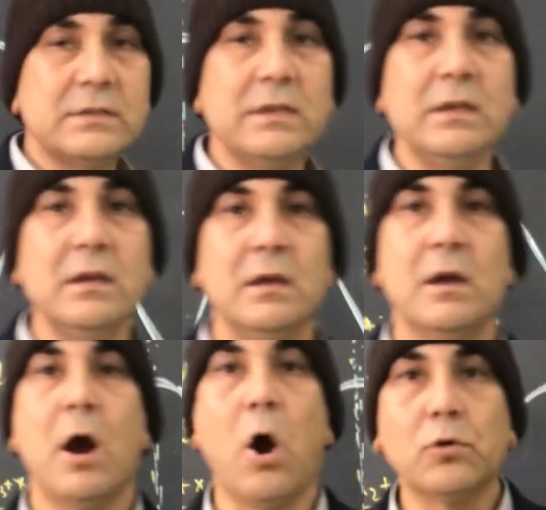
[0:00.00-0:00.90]
the
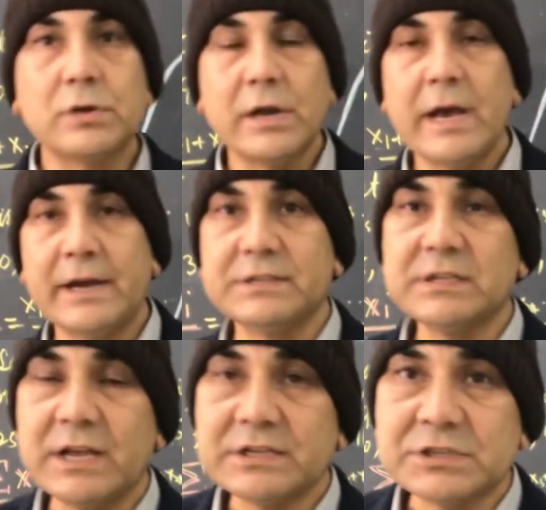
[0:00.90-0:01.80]
outlier, is
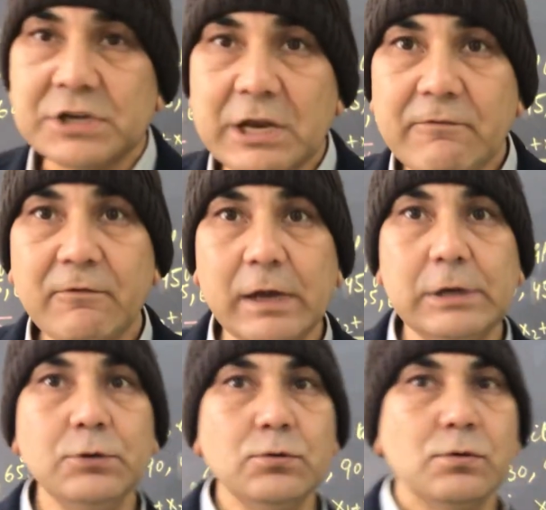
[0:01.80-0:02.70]
the extreme
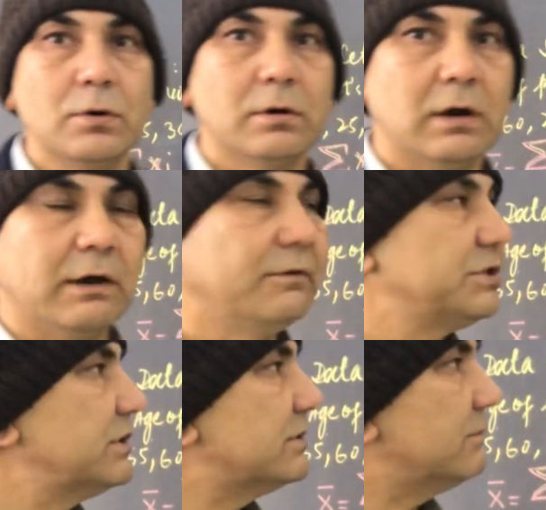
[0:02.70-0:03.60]
value
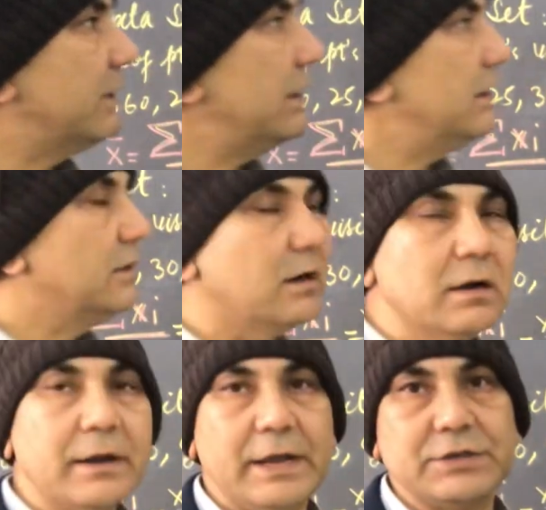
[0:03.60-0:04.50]
which is very
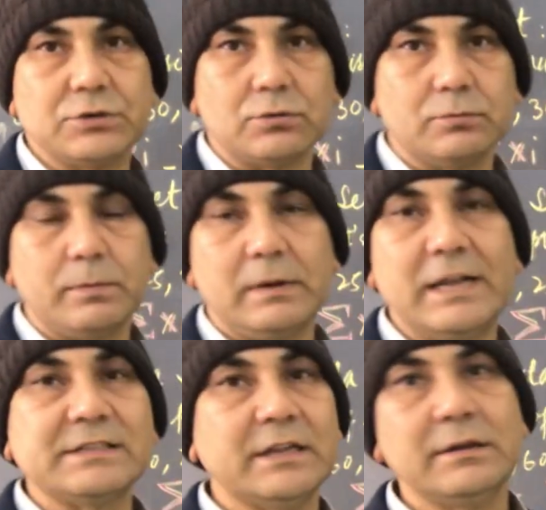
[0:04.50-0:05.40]
younger age group,
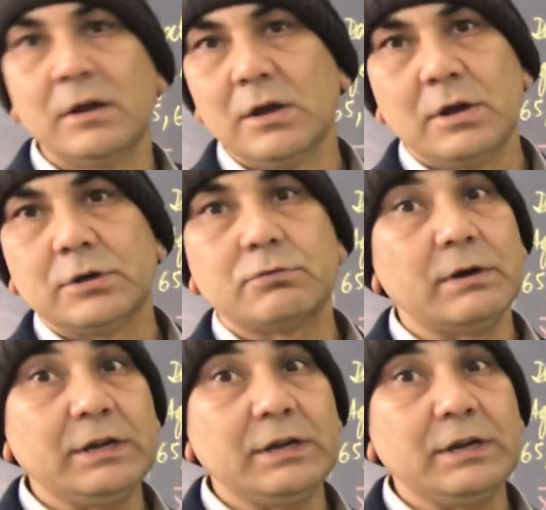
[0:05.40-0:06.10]
less than 20